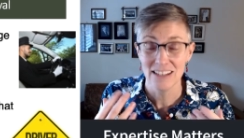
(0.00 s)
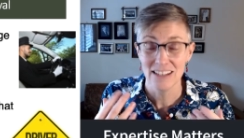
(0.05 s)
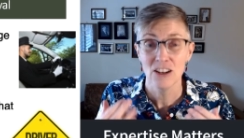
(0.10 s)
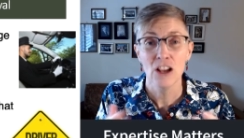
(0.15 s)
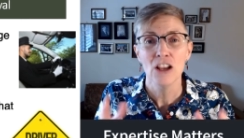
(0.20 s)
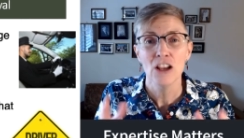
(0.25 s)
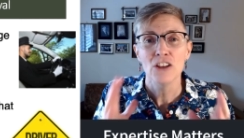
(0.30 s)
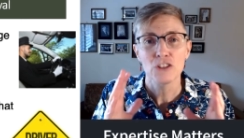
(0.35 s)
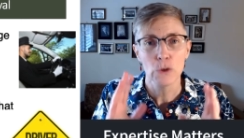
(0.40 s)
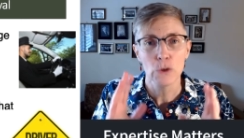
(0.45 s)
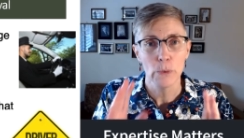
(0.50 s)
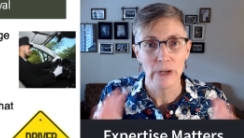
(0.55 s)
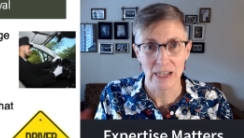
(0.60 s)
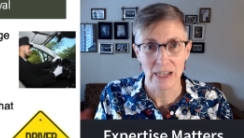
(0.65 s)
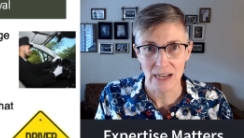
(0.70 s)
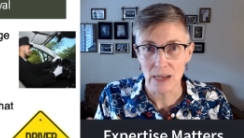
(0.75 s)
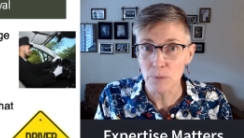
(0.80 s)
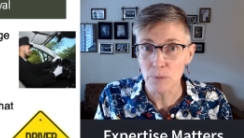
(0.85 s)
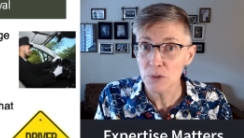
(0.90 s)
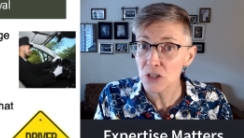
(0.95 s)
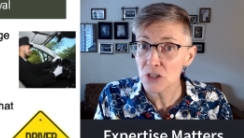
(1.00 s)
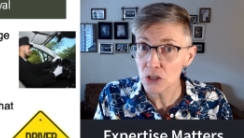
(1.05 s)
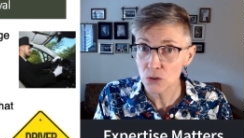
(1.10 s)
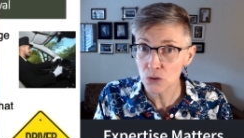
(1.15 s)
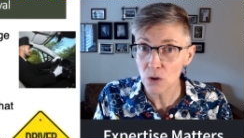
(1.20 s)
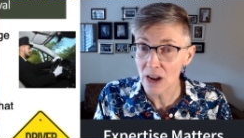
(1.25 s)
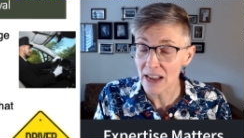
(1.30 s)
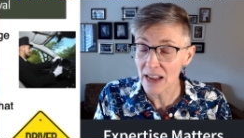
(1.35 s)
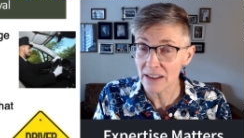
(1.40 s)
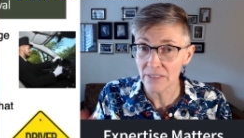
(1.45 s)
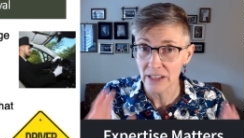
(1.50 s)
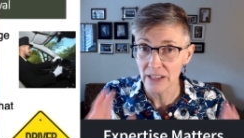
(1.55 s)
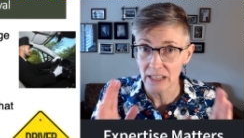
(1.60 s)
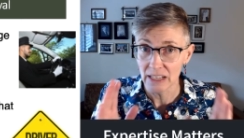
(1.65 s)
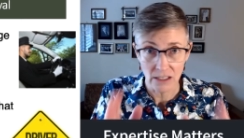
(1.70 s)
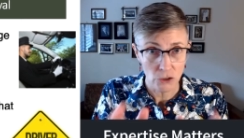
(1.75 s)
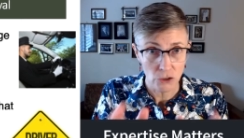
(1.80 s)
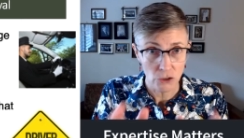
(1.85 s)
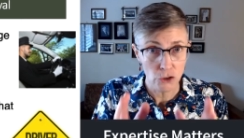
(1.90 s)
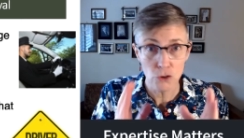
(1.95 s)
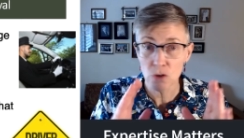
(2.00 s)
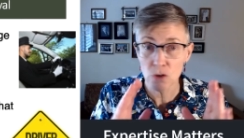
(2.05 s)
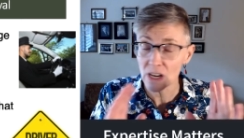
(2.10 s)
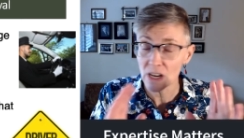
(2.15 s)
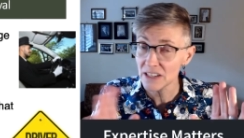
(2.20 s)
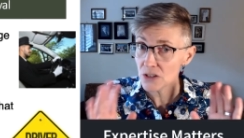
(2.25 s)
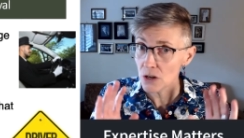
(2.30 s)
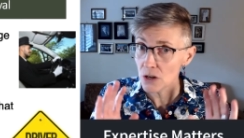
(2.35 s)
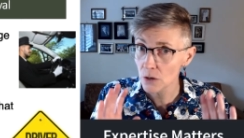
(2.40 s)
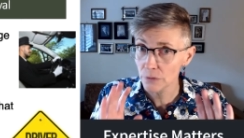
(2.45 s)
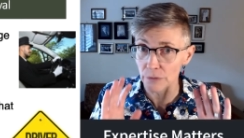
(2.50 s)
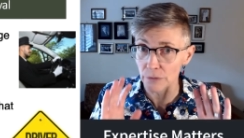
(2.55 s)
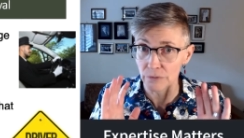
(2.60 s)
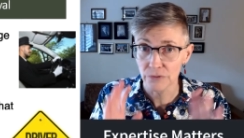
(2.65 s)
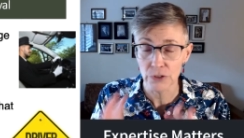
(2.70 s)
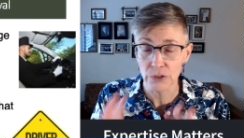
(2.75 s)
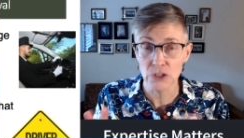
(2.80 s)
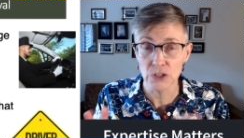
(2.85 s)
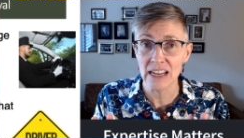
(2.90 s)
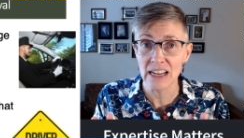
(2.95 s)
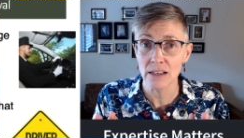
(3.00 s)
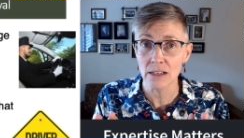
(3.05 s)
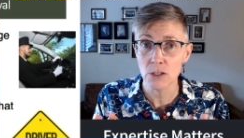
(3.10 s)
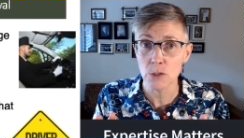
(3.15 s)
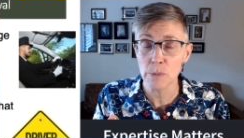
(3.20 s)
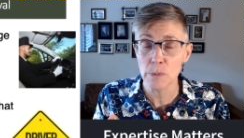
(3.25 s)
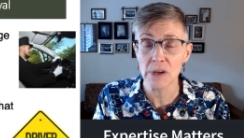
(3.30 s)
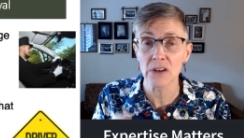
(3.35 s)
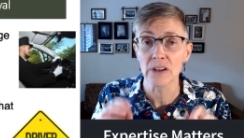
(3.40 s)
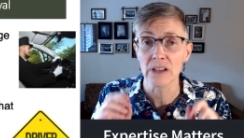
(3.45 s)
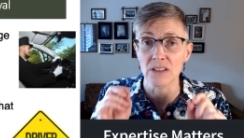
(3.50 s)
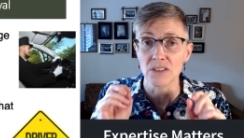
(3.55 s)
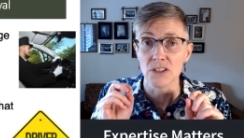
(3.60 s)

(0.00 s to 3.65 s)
So when it comes to driving, you guys know from firsthand experience,